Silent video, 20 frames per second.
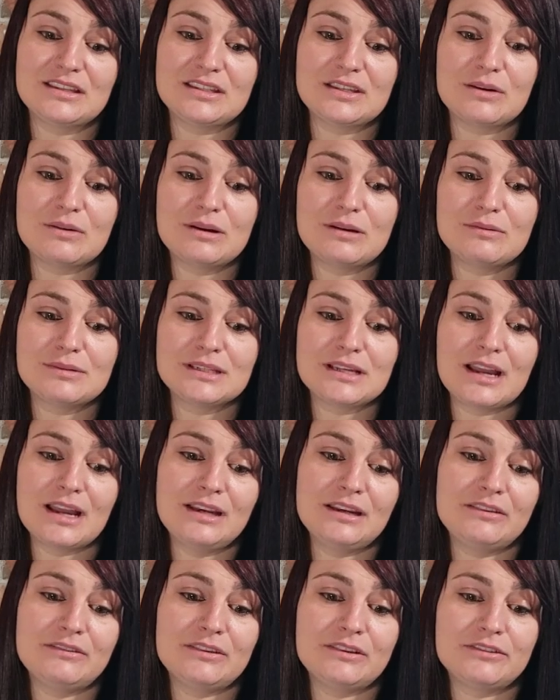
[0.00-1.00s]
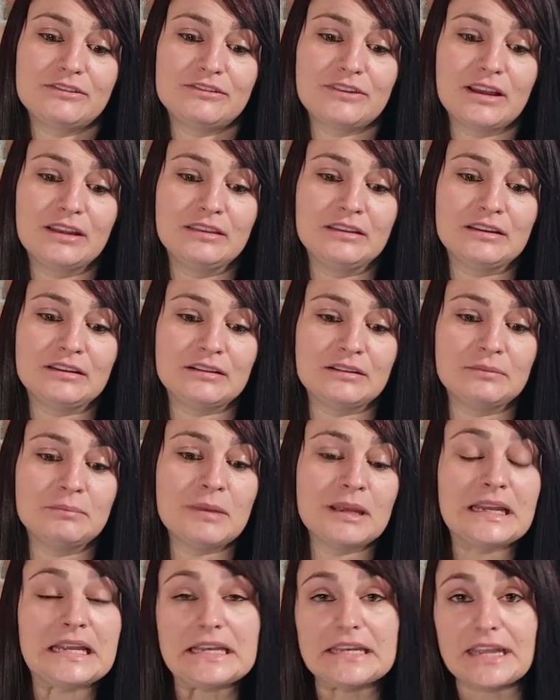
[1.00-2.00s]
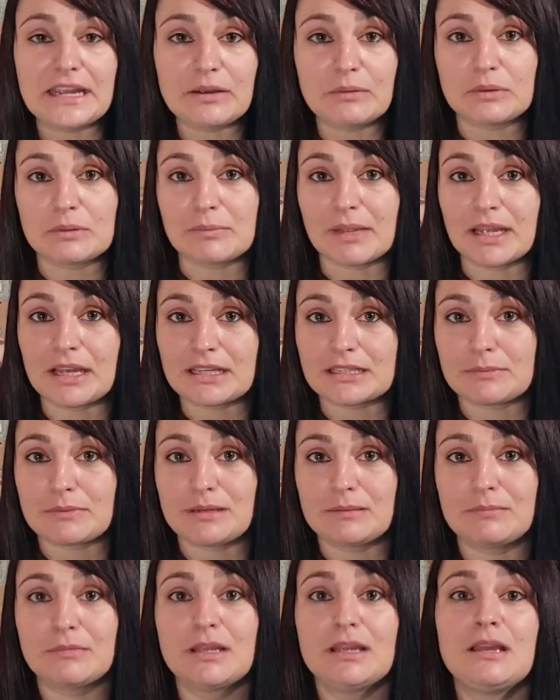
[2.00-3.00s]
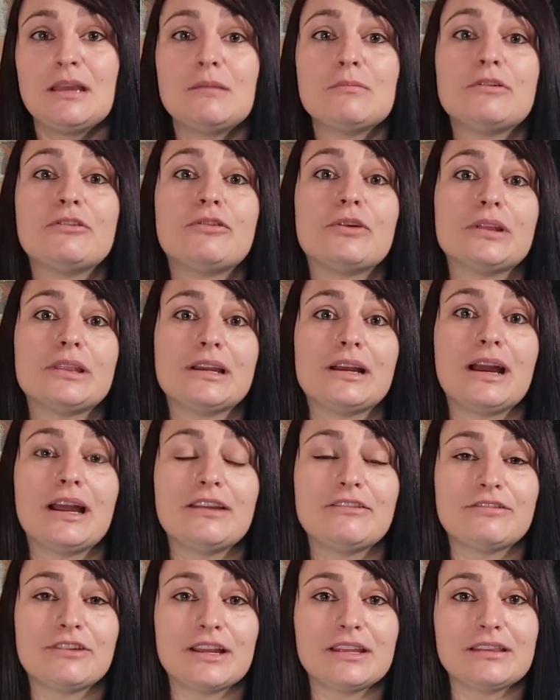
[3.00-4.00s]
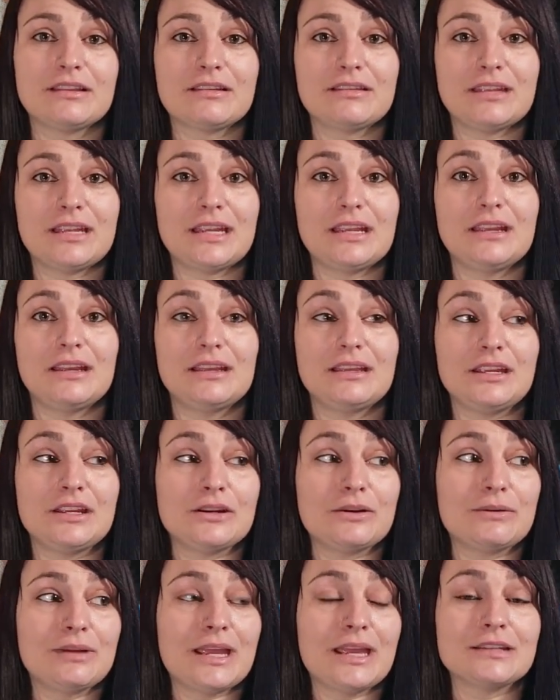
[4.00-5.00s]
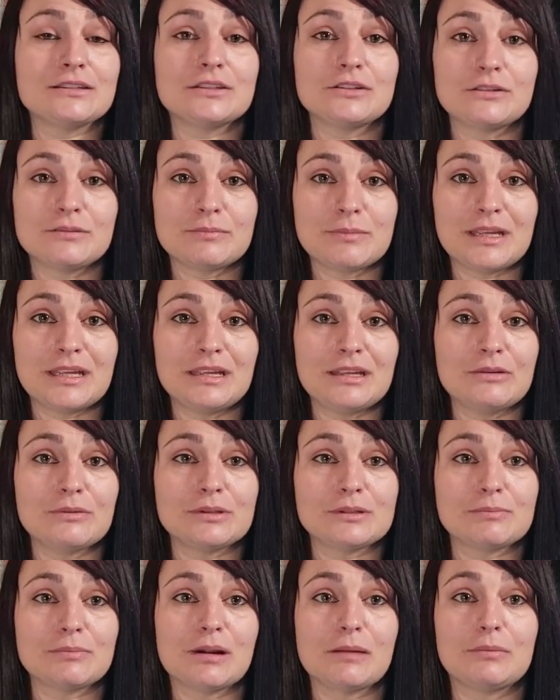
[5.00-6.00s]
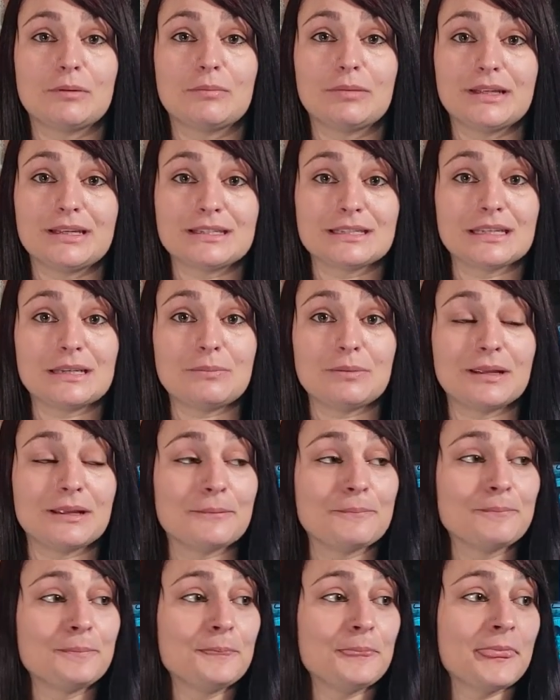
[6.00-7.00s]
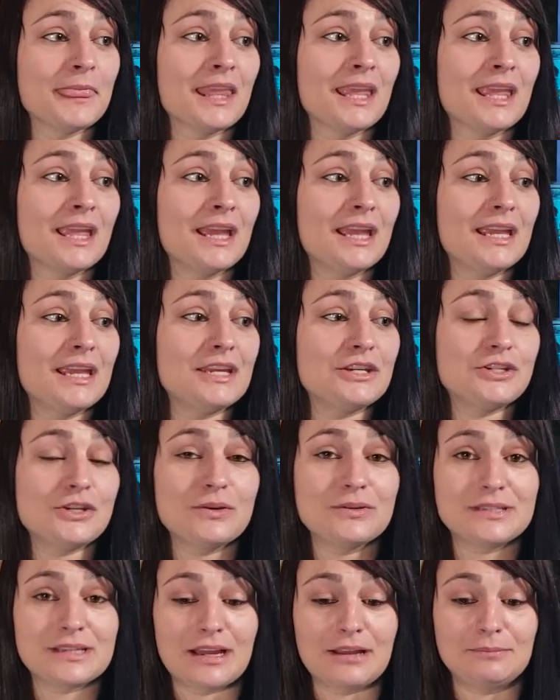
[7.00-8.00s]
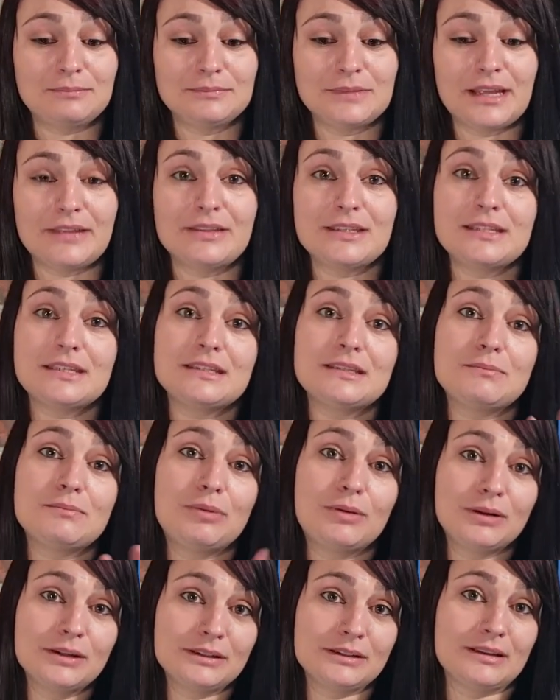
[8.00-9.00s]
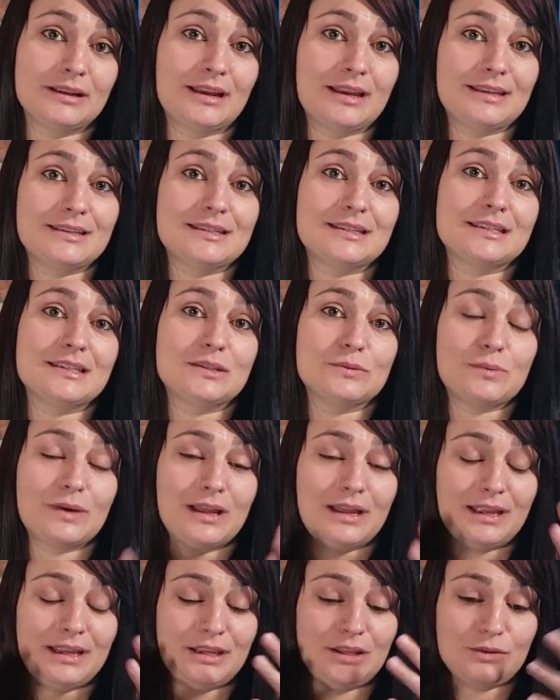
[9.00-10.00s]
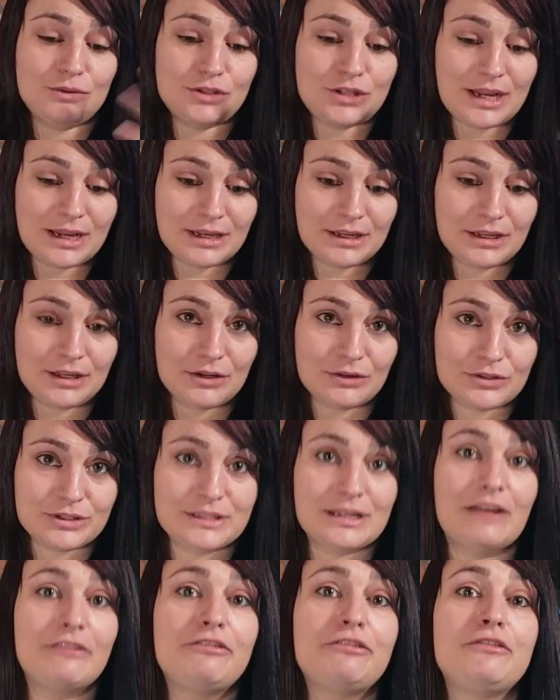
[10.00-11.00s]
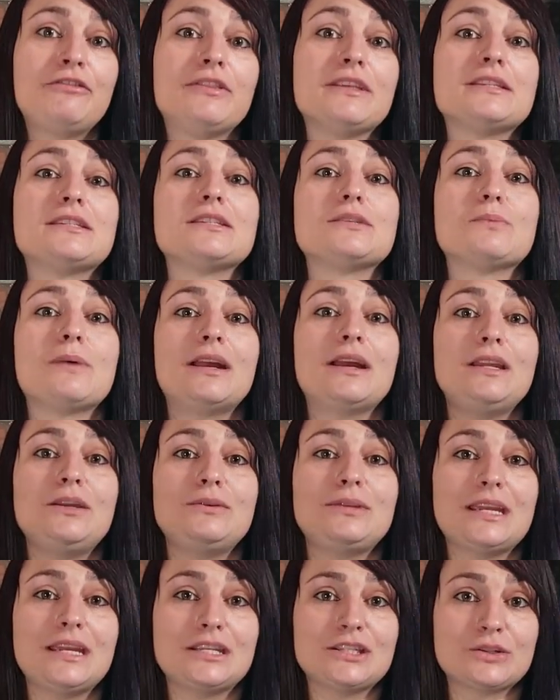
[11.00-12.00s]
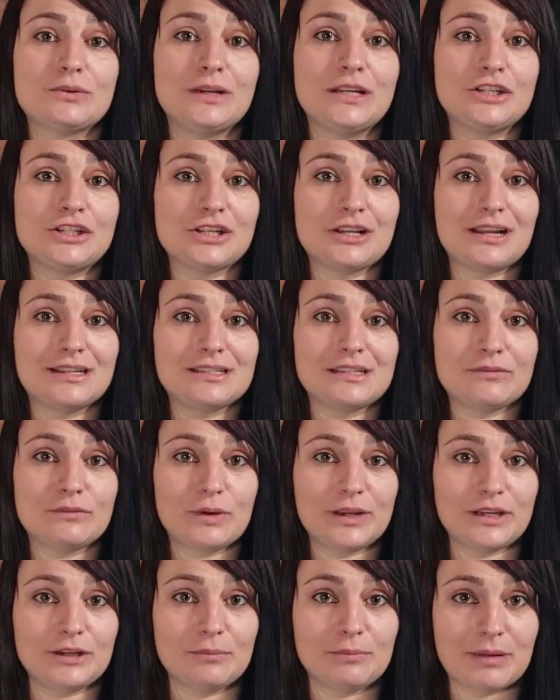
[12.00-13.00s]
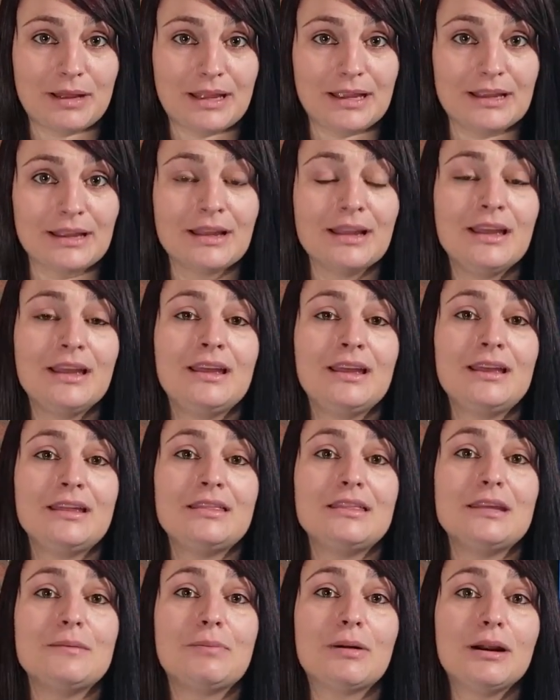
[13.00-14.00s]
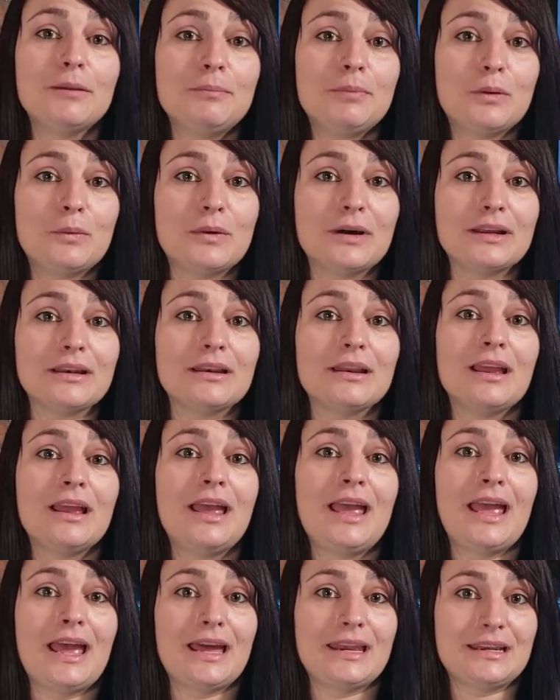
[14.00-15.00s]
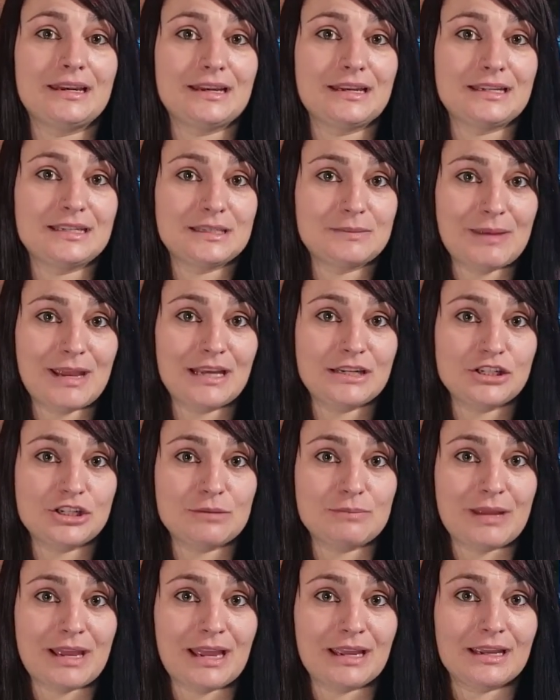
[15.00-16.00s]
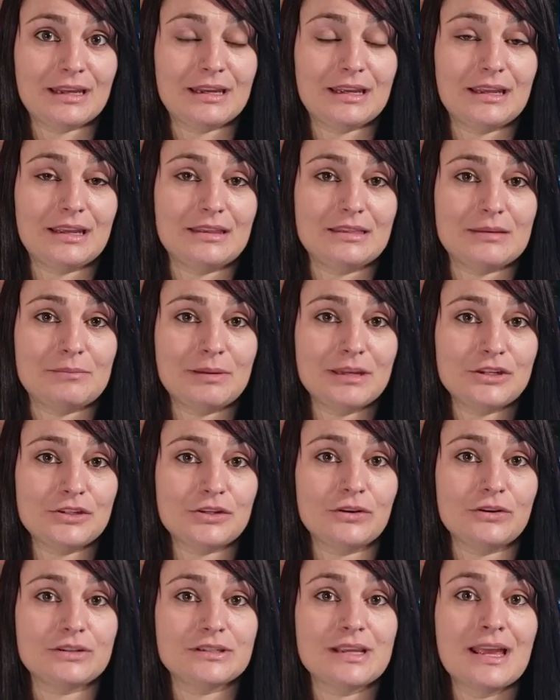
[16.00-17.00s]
So it was kind of a fun little mini date with my husband before the guy finally, you know, answered me. He was probably sleeping. He shows up, and this is important, guys. This is why you check your stuff. This is why you take screenshots of what you're buying. The purple one had an expansion pack in it in the pictures.